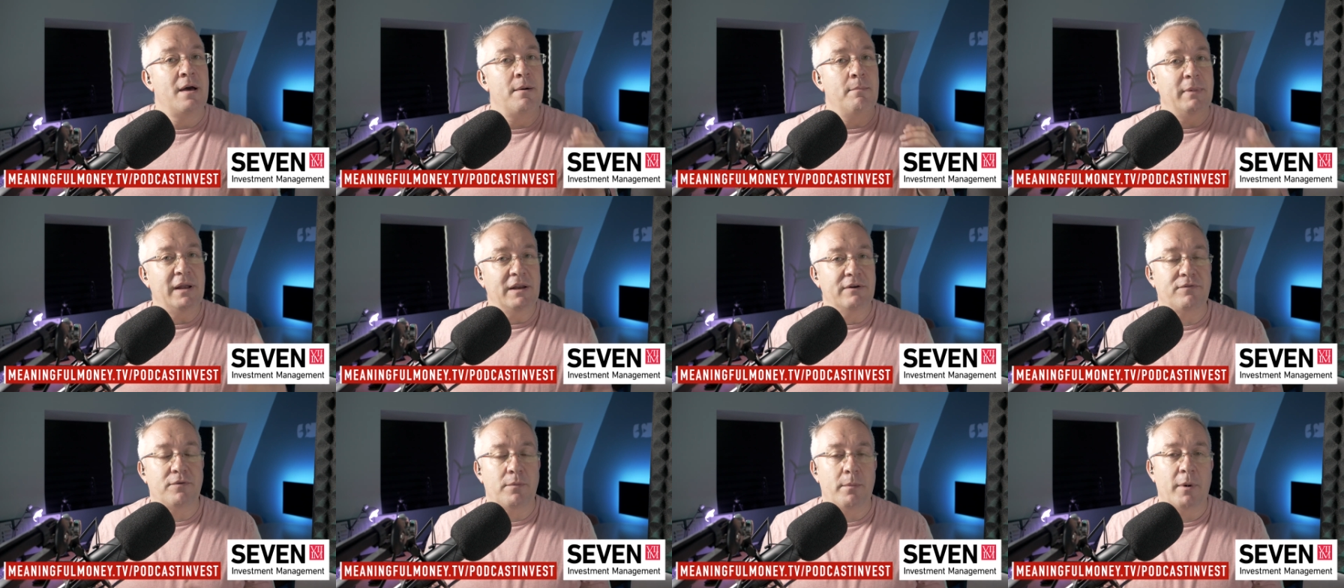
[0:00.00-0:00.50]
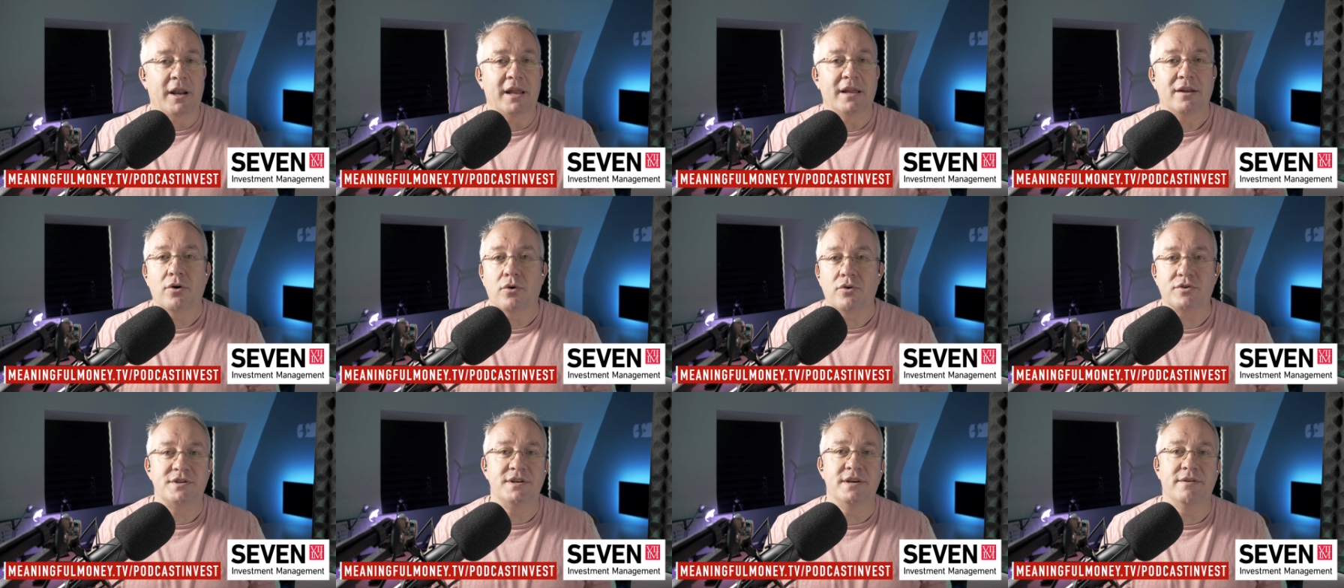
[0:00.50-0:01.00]
meaningful money
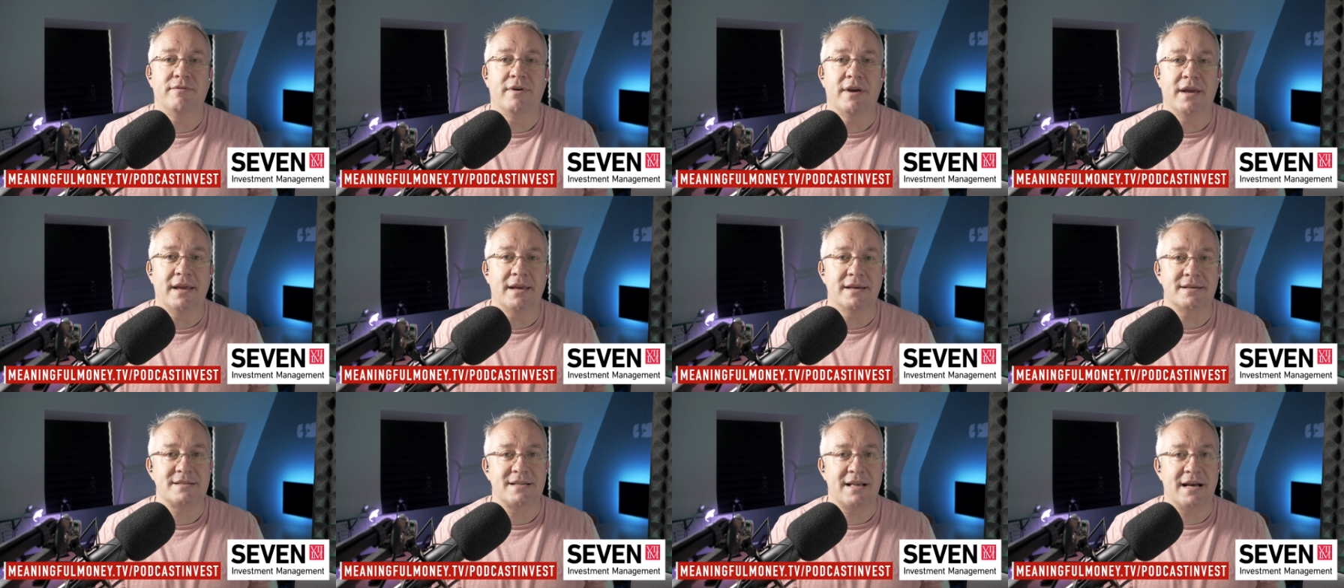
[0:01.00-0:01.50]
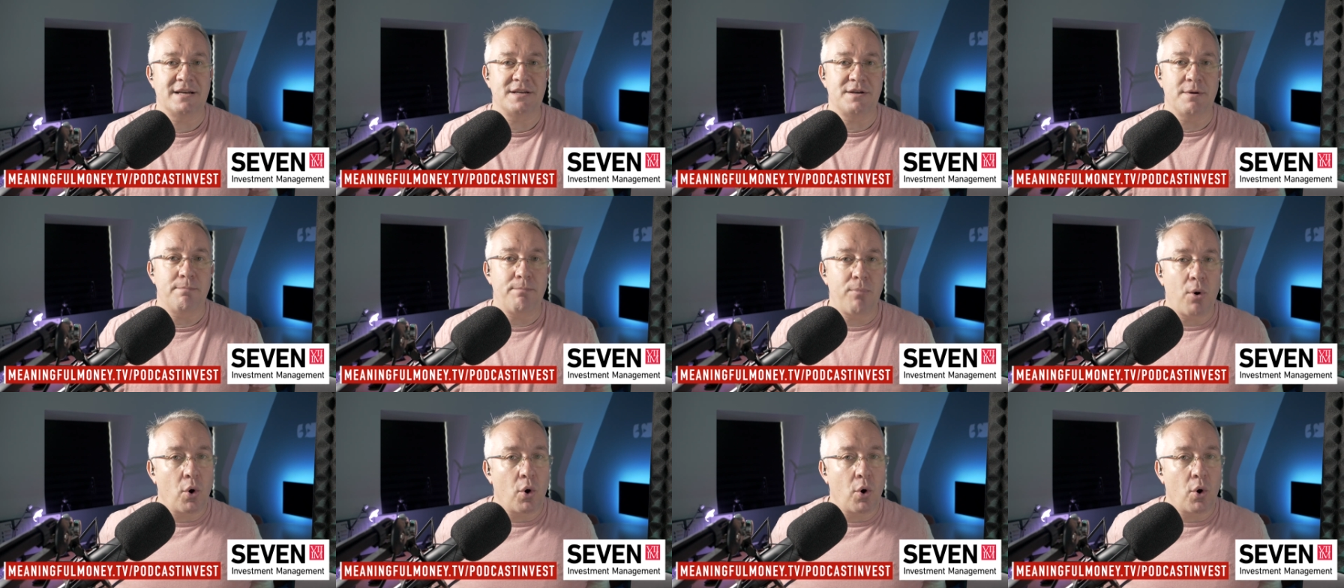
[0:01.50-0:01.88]
dot T V slash